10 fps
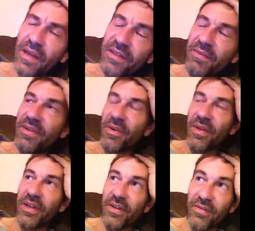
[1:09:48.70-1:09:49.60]
to be told
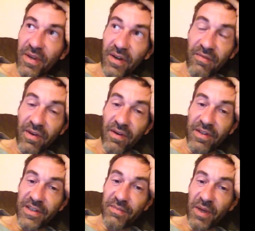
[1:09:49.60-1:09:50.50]
that you're very, very
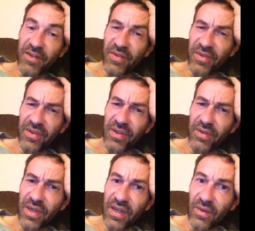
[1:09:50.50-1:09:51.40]
special and
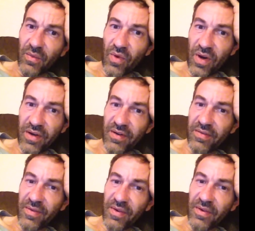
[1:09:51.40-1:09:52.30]
unique and
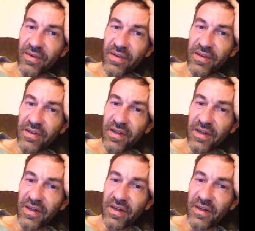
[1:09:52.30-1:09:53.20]
wonderful and, uh...